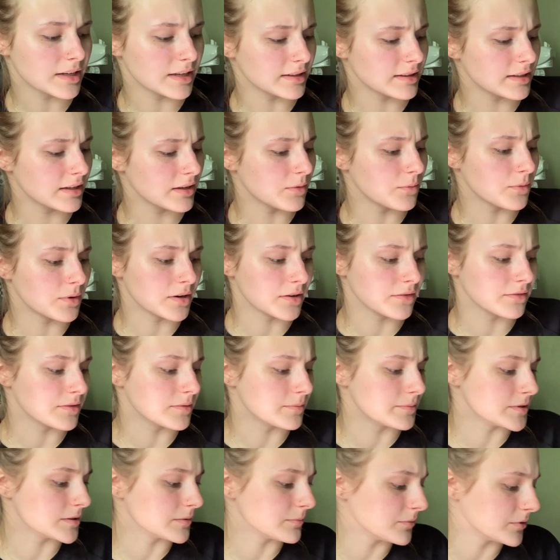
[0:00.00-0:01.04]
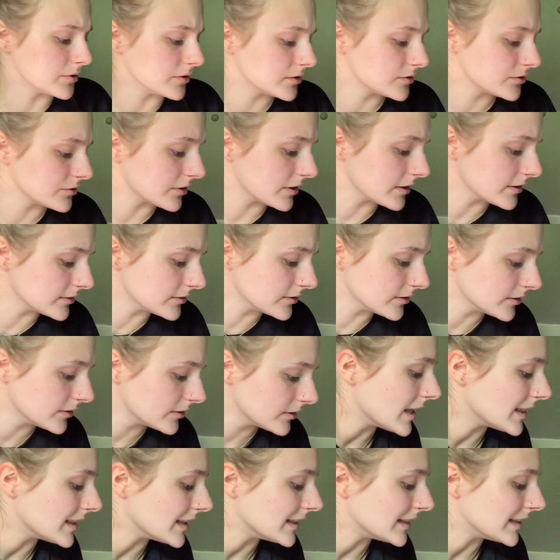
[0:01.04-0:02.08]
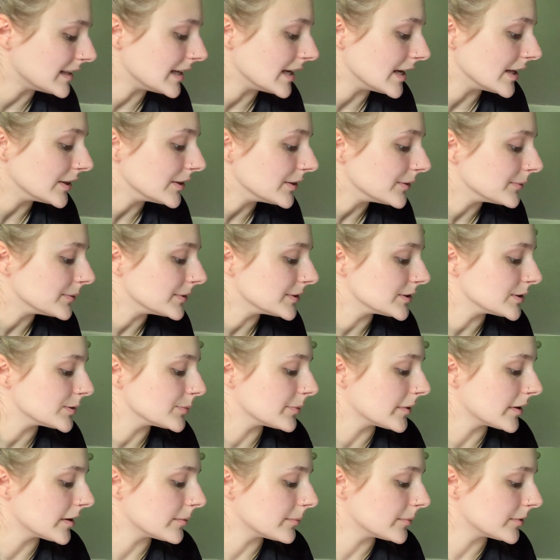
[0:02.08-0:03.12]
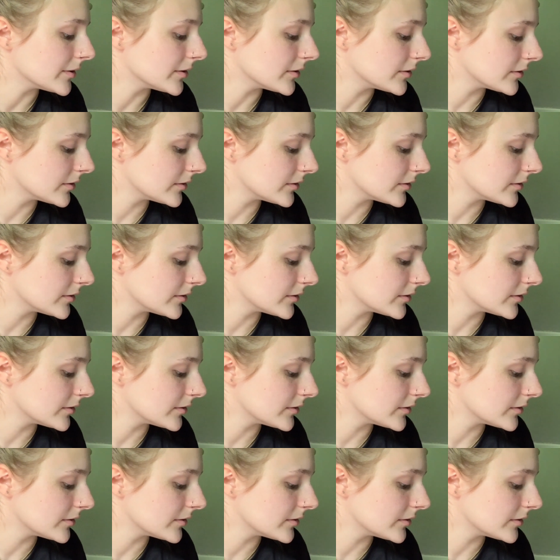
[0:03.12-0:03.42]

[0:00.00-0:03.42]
I think one of them is a moisturizer, and then the other one's a primer.